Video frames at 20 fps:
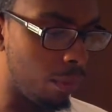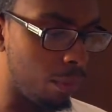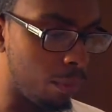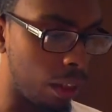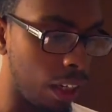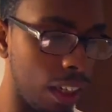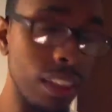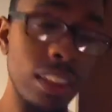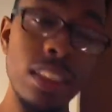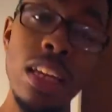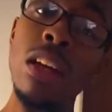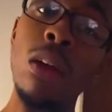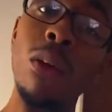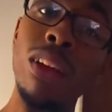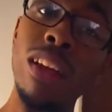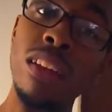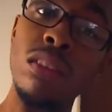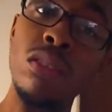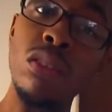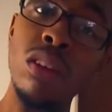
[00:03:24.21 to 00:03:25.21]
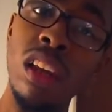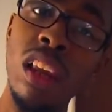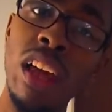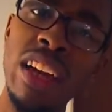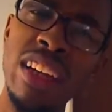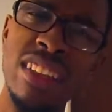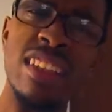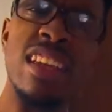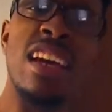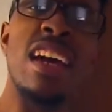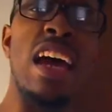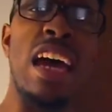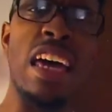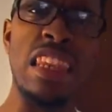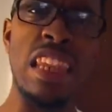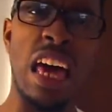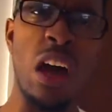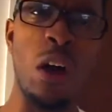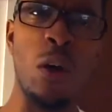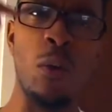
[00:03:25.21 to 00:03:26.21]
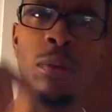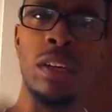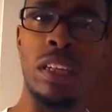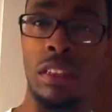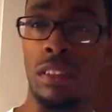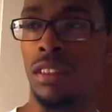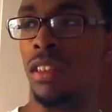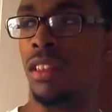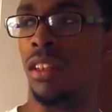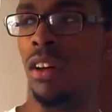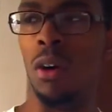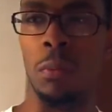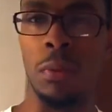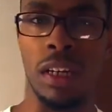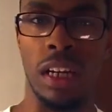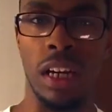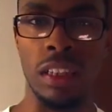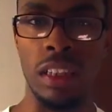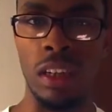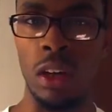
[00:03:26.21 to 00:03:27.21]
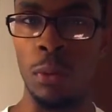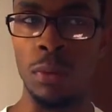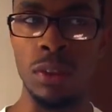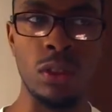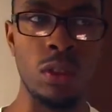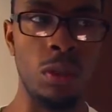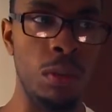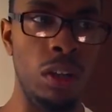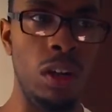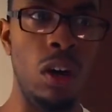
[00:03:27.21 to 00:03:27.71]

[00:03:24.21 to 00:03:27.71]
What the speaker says: Like I said, I only have to do the legs and the helmet. Oh my god, the helmet's gonna be